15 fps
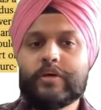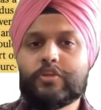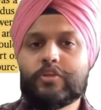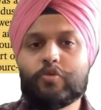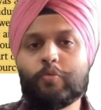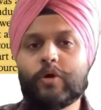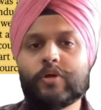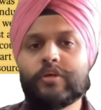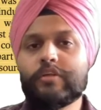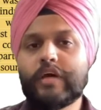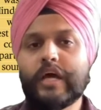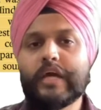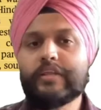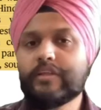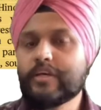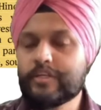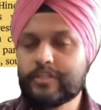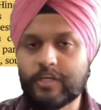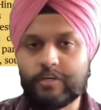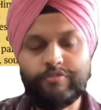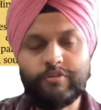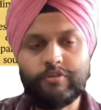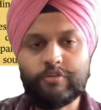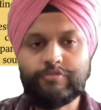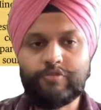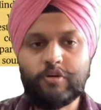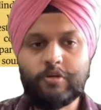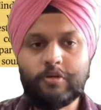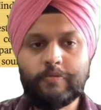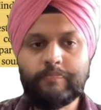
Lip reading: So what is ICHR first of all?